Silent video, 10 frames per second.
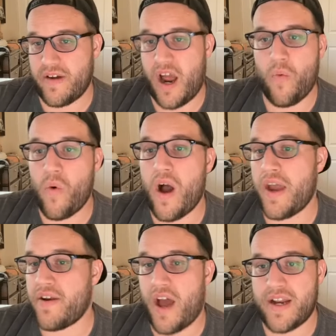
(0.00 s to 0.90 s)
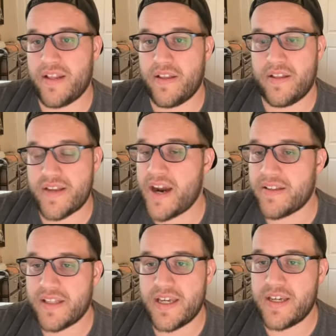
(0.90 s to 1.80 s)
not one, not in the
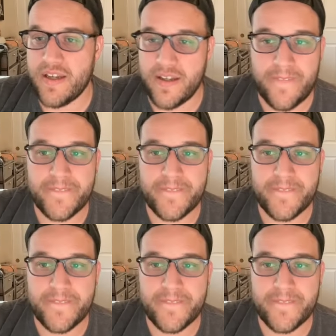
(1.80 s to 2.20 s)
entire league.